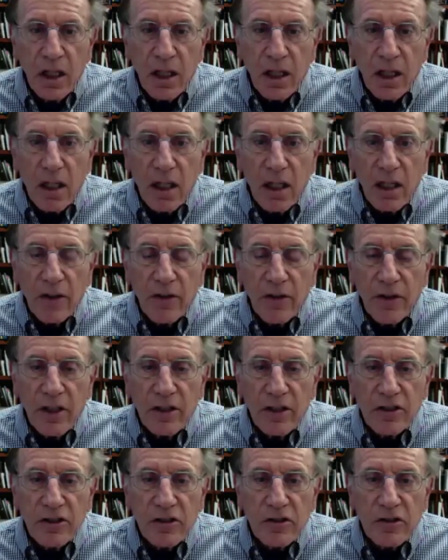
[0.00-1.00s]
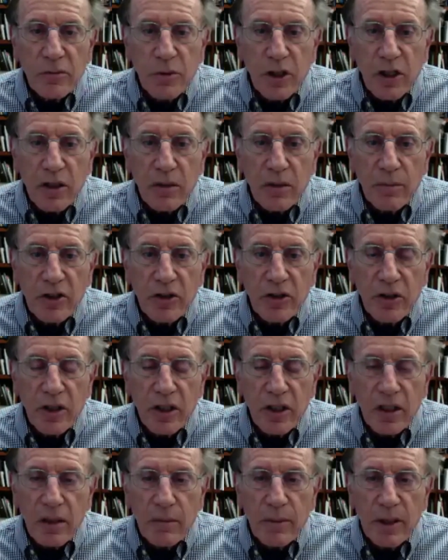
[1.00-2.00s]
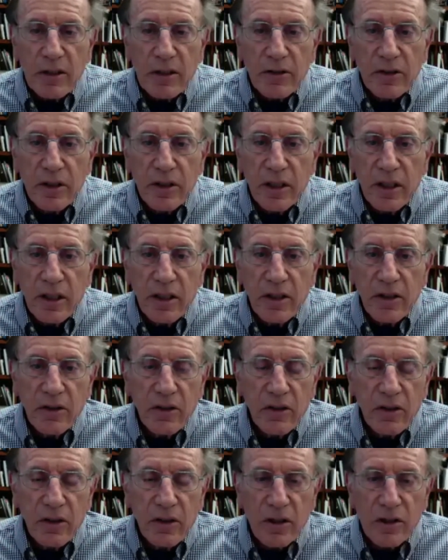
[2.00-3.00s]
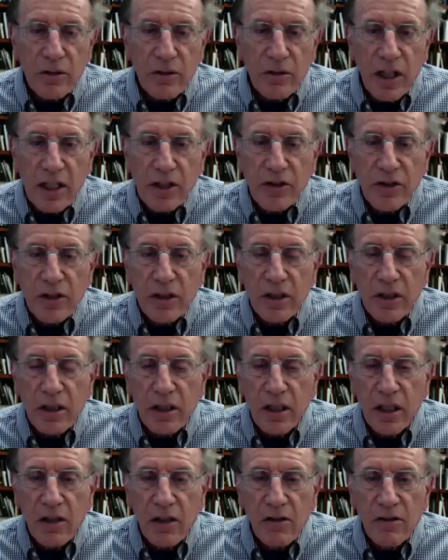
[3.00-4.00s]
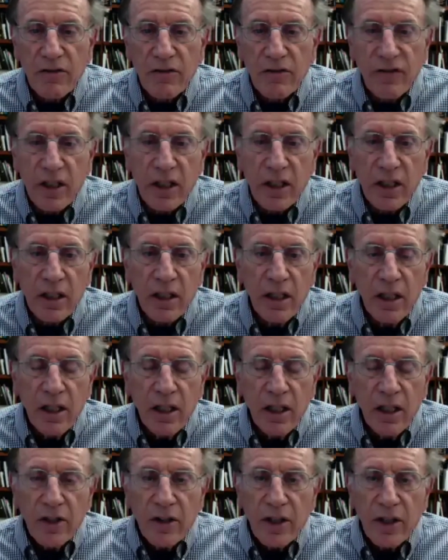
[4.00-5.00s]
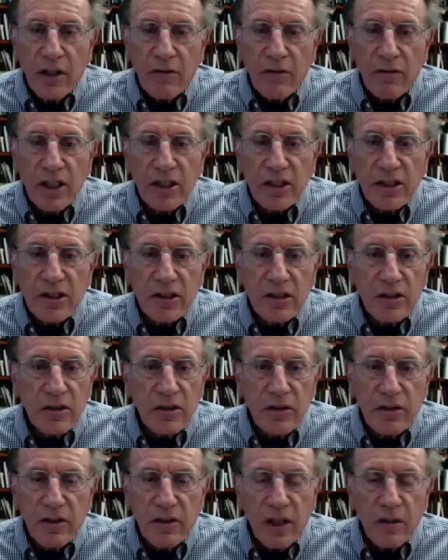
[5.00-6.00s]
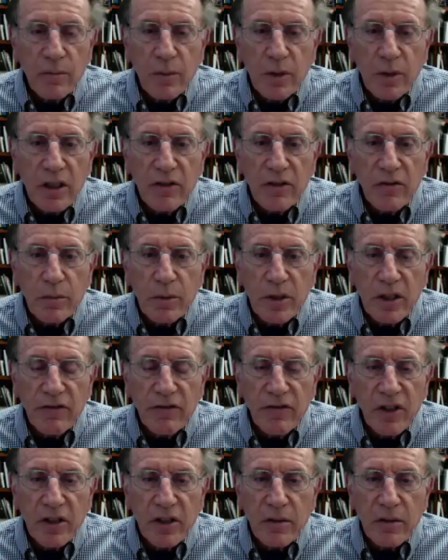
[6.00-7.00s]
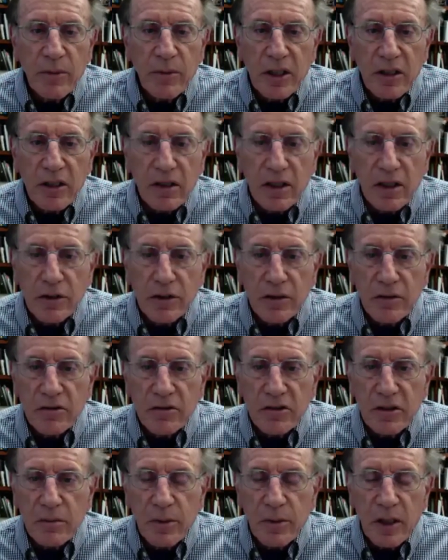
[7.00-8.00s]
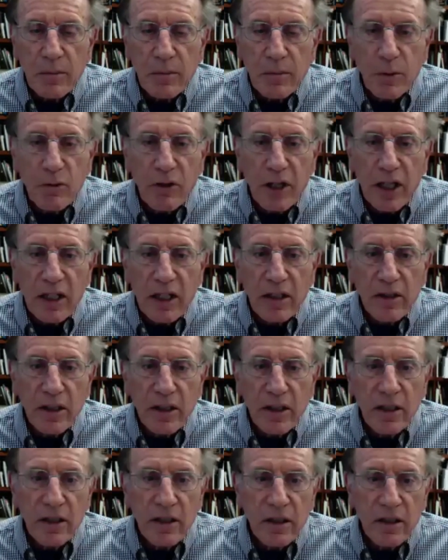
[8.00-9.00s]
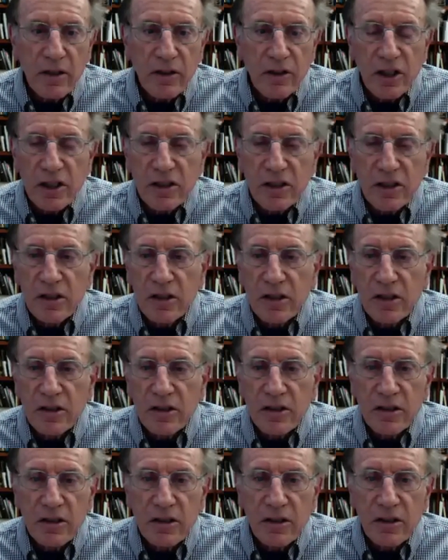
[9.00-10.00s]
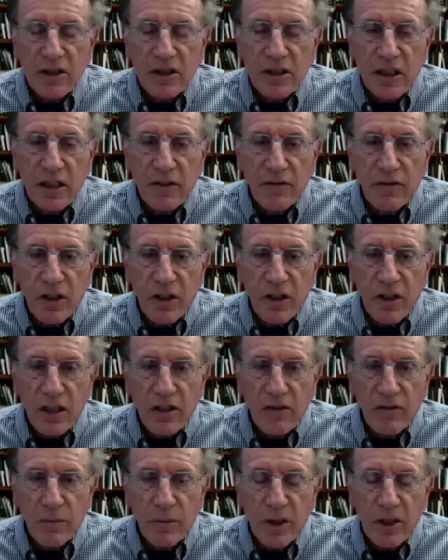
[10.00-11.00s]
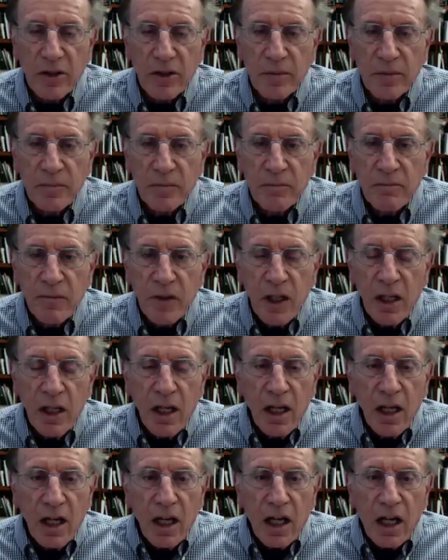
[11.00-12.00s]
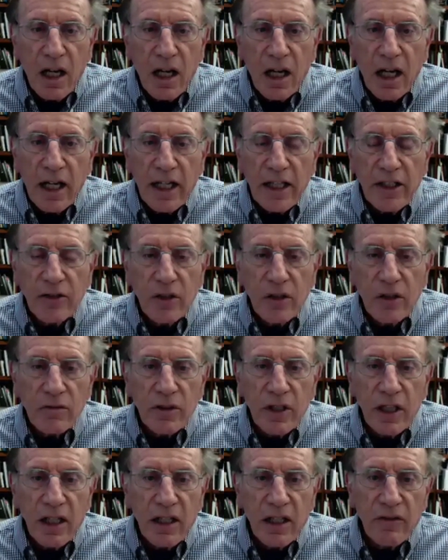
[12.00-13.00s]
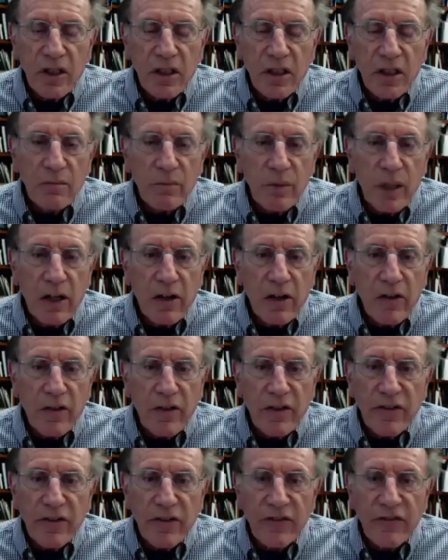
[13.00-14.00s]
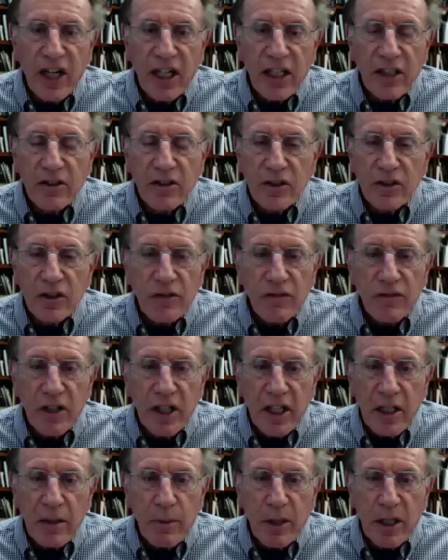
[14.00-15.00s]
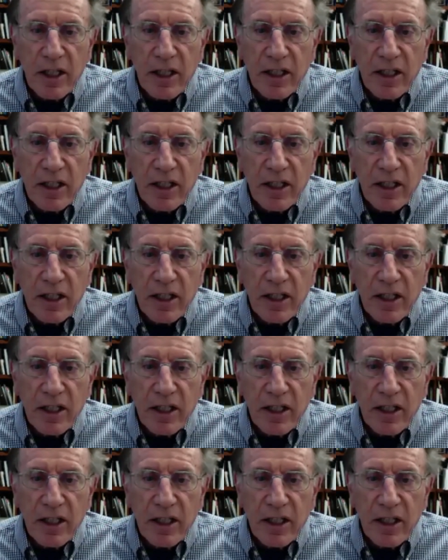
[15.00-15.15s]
The issues we're going to be talking about today are tragic, horrifying. They raise unbelievably fundamental issues about morality and justice in the state of our government. I don't have any comparative advantage over anybody